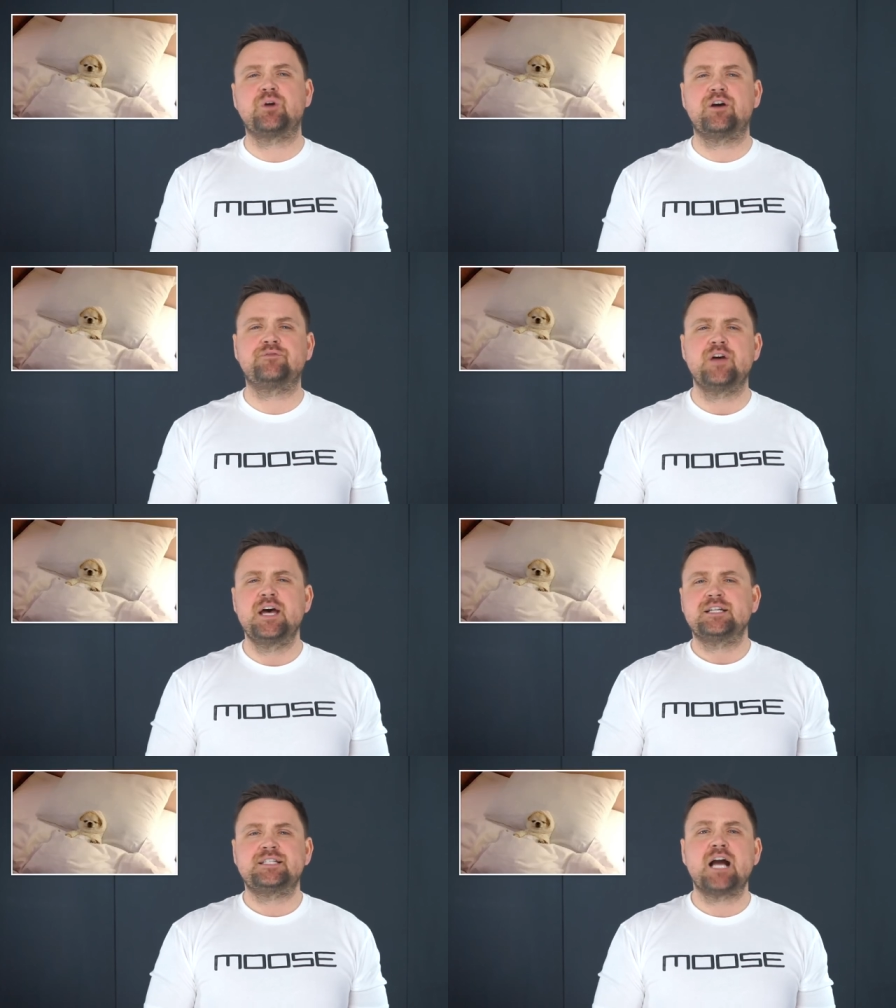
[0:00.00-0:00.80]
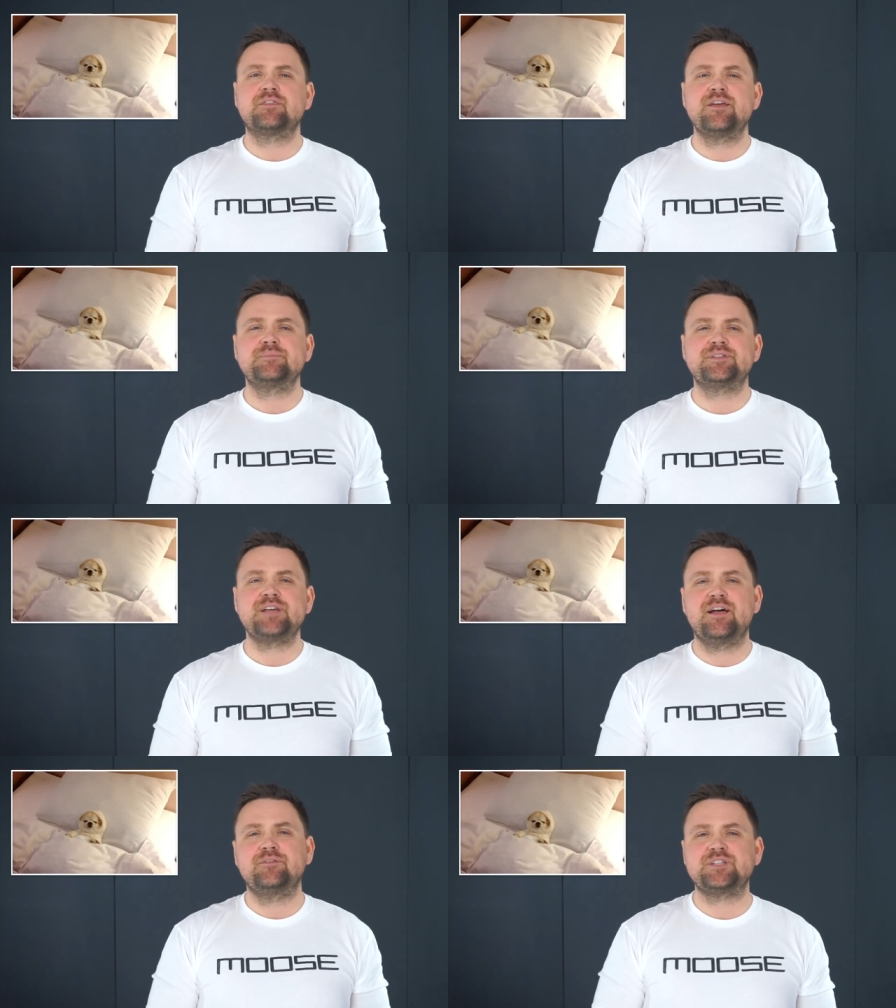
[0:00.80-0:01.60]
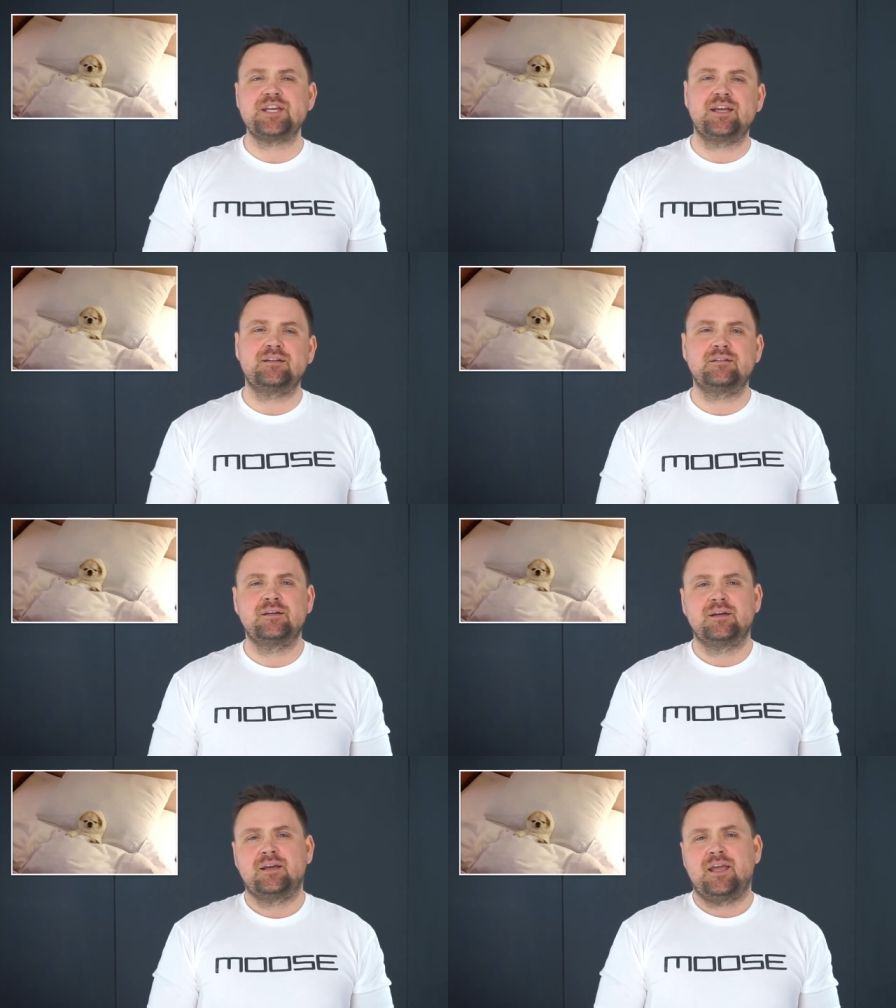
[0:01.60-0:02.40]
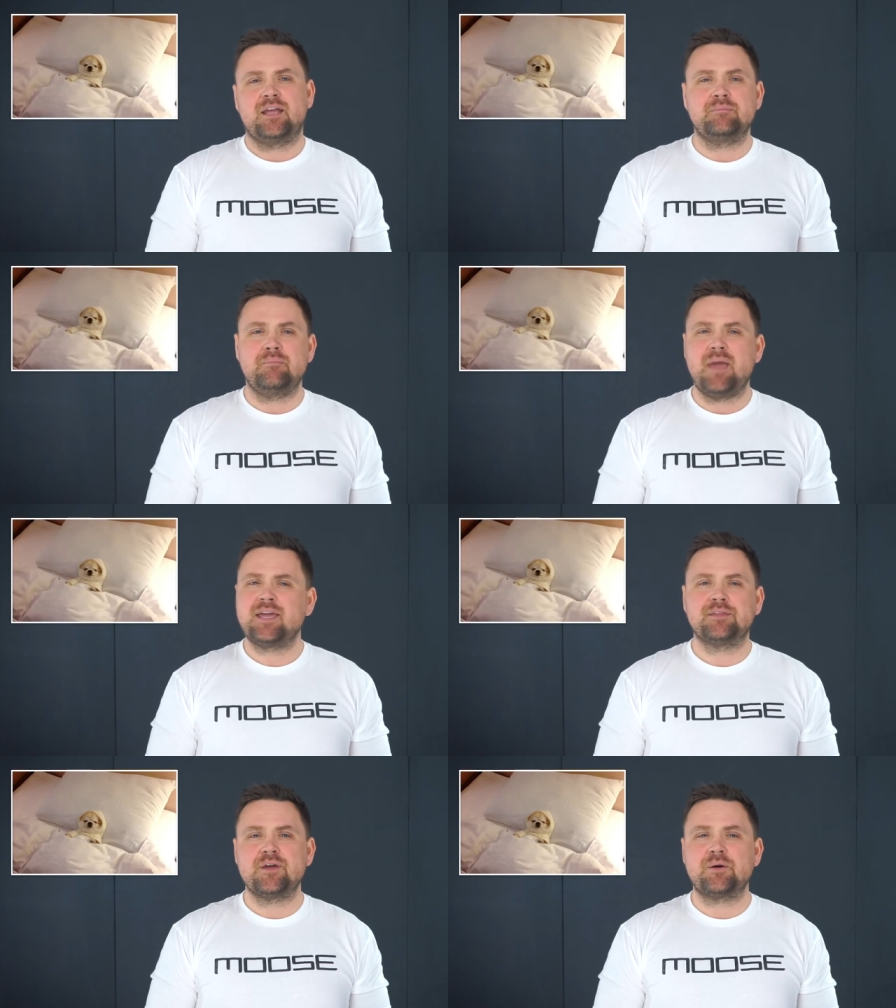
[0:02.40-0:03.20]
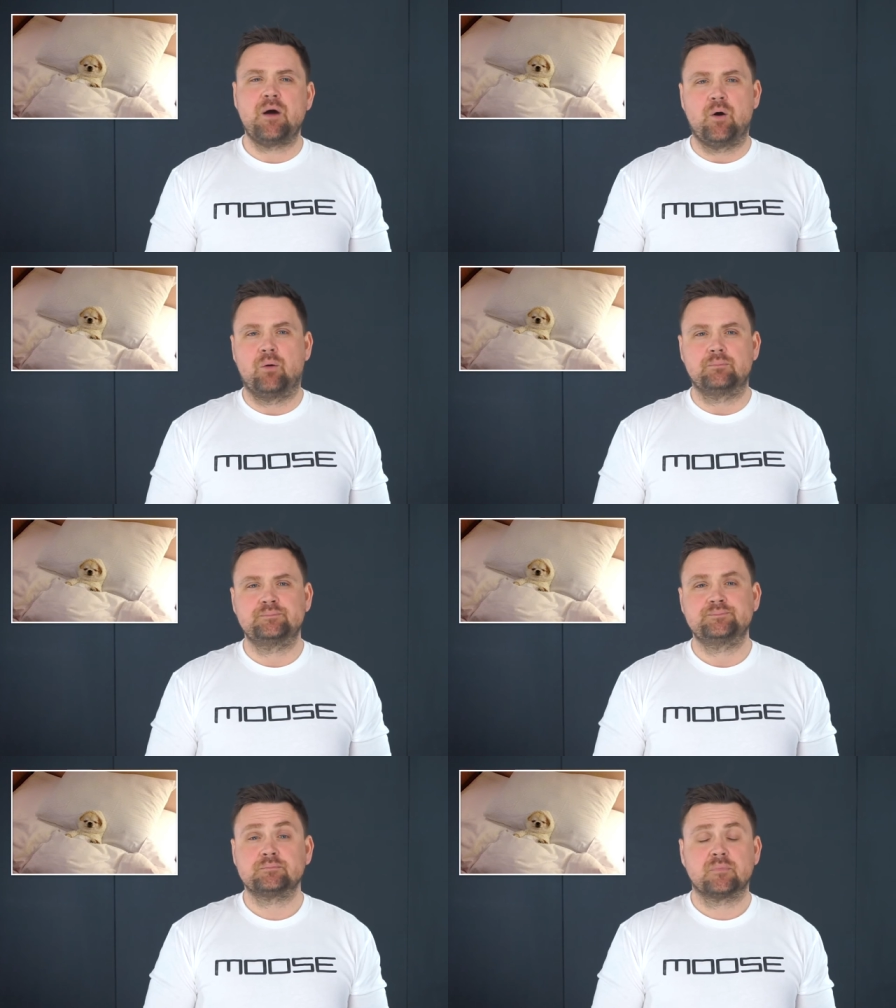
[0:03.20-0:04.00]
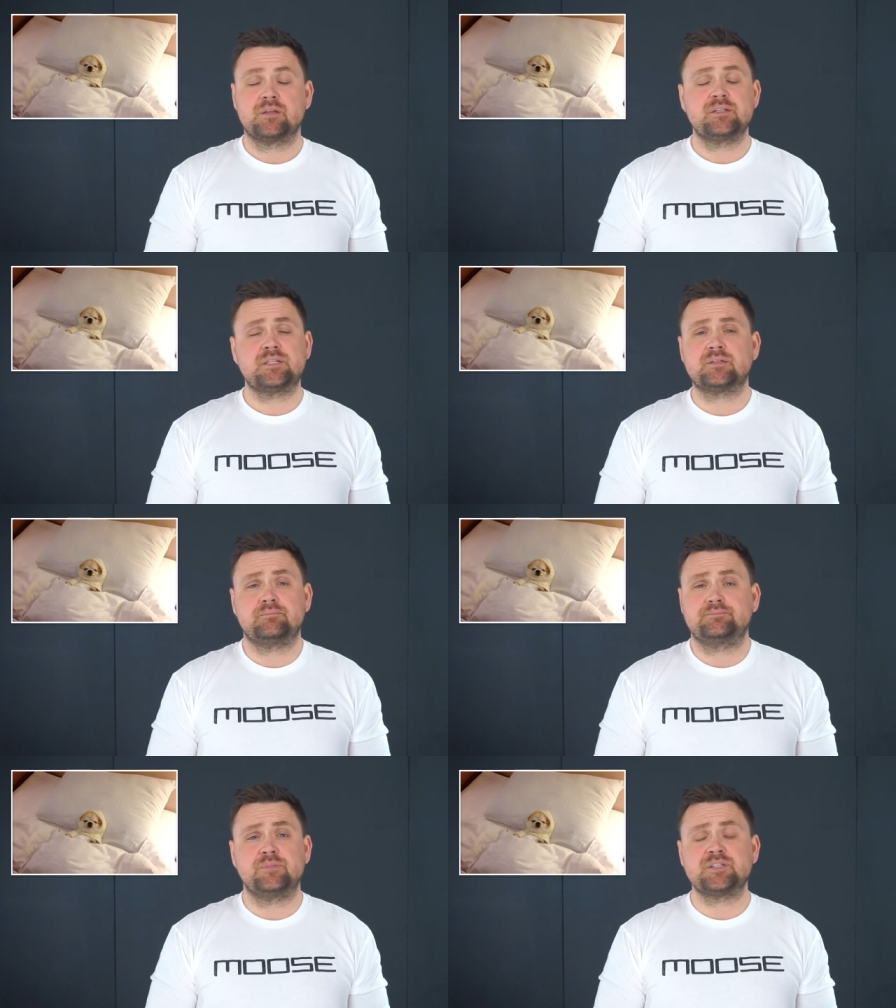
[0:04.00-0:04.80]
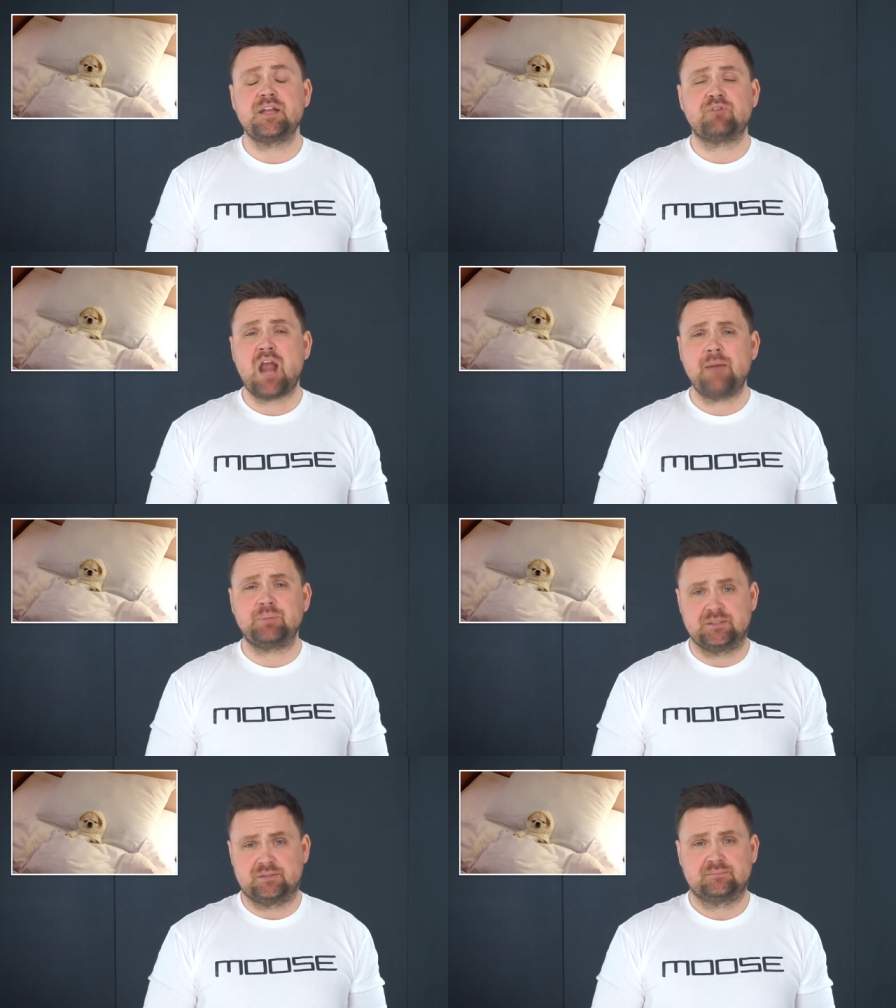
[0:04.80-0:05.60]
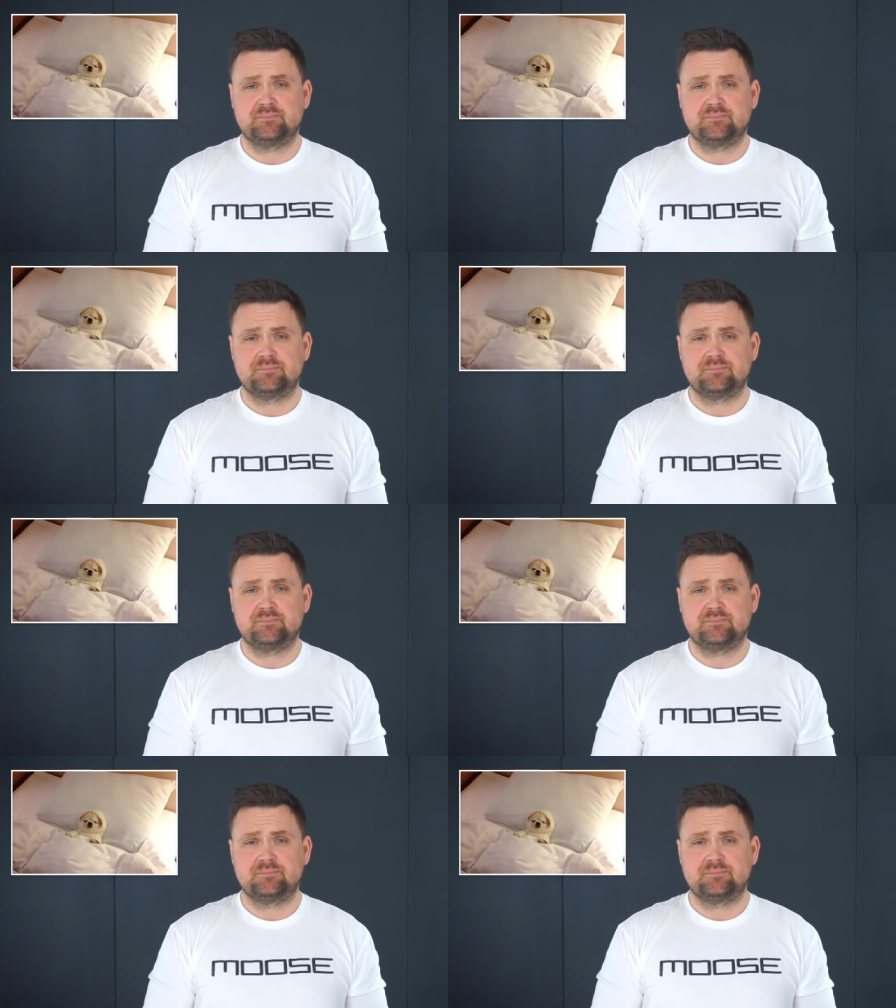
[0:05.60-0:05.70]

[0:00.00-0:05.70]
roof, tuck themselves in, and make it their home. This, this never happened.